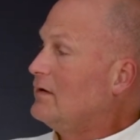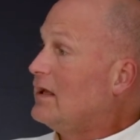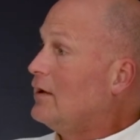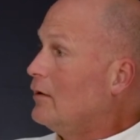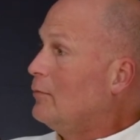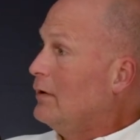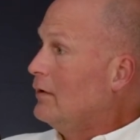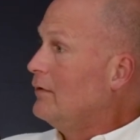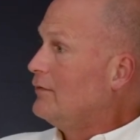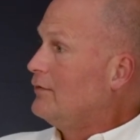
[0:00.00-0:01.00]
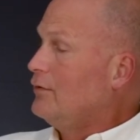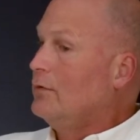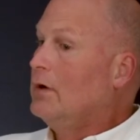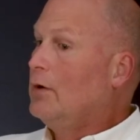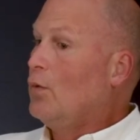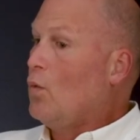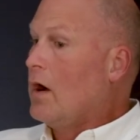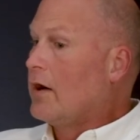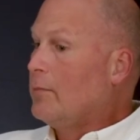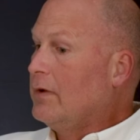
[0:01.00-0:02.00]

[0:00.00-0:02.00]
to kill bills, to water